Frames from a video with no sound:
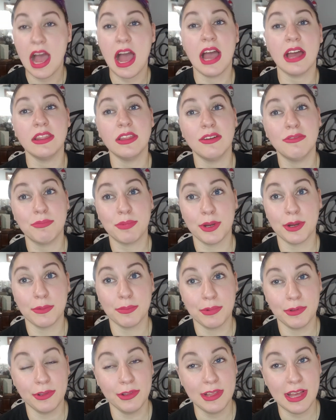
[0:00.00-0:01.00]
I love
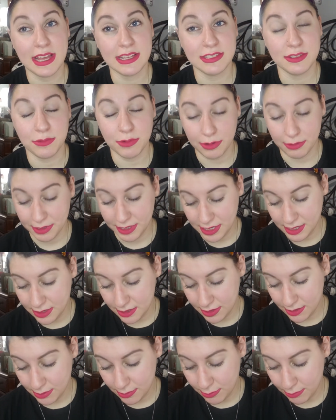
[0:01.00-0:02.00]
purple, as you already
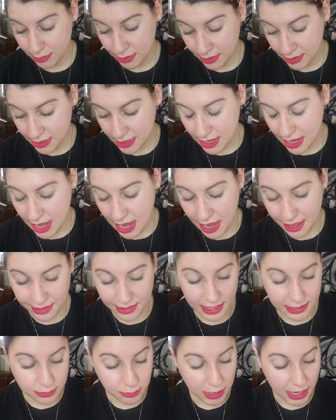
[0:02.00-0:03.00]
know,
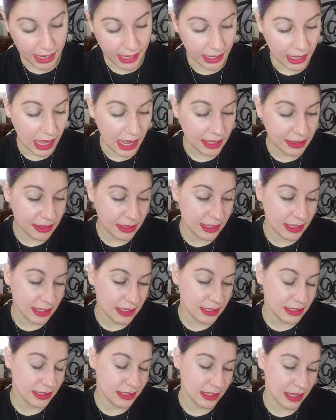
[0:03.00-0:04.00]
and that's why I got
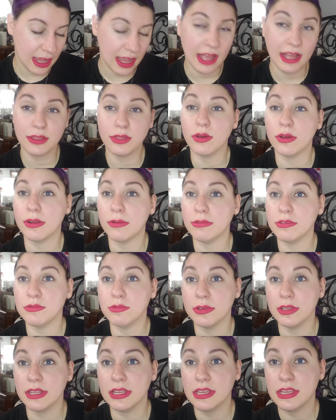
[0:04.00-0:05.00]
this. I thought it was
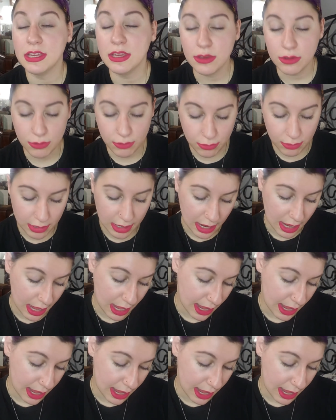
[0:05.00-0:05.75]
really cute.